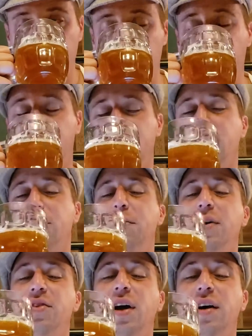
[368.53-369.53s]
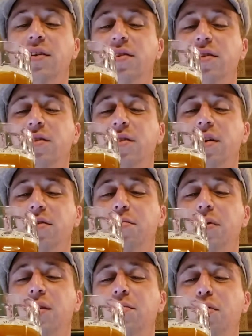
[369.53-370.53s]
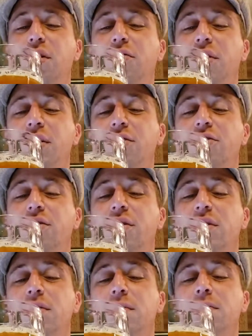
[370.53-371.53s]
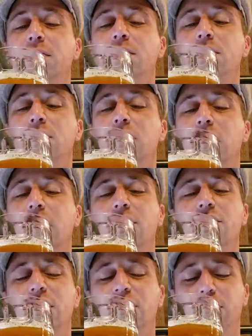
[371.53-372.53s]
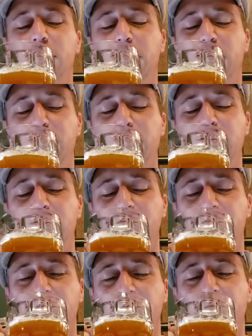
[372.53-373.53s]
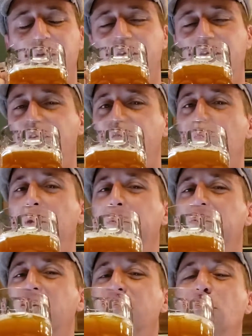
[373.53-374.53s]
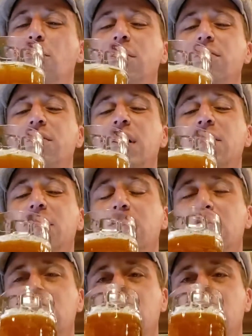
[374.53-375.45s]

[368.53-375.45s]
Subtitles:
Yeah, so it smells nice. It's pretty rich. I don't really smell much bitterness though, but I guess that's more in the flavor.